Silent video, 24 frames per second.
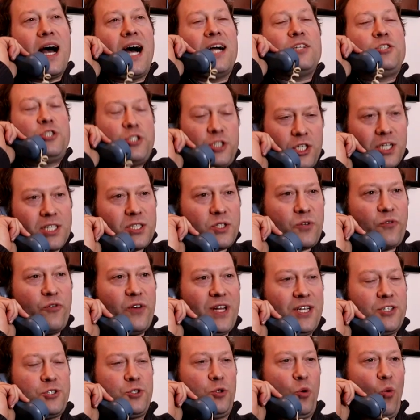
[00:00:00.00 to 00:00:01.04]
I just
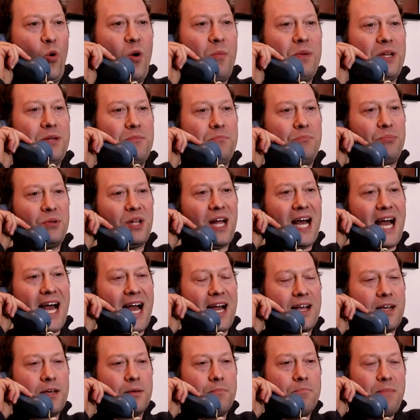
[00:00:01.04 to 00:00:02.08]
finished The Woman in
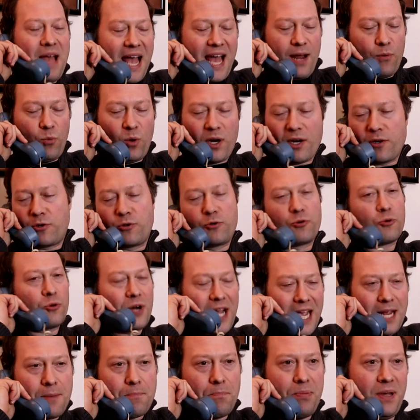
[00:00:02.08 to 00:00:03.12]
Black. Man, what a
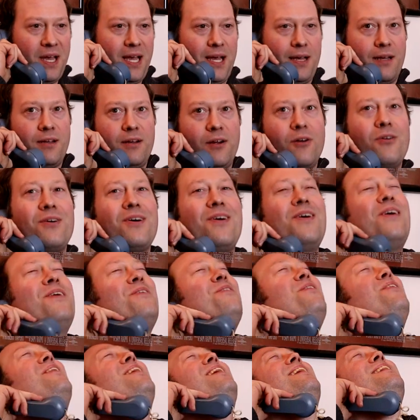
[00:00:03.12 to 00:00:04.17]
great nope, pick. Castle oh, Freak,
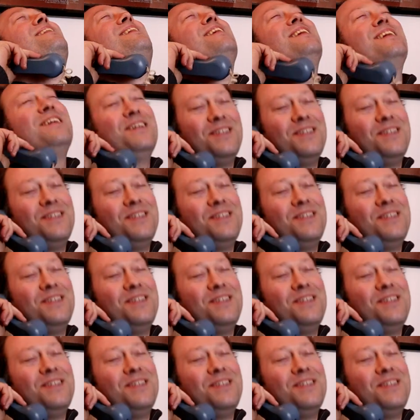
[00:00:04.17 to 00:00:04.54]
oh, yeah.